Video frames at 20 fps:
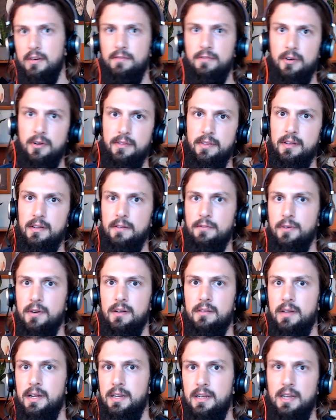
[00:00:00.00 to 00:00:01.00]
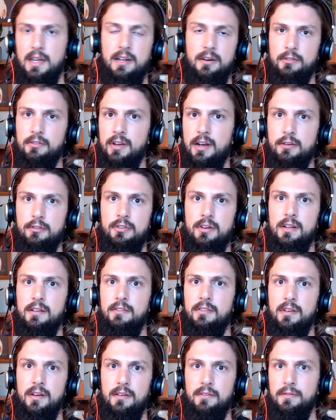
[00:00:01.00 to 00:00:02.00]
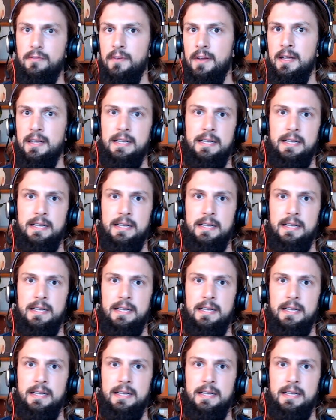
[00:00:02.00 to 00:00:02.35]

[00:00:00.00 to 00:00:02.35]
of all the different like intersections of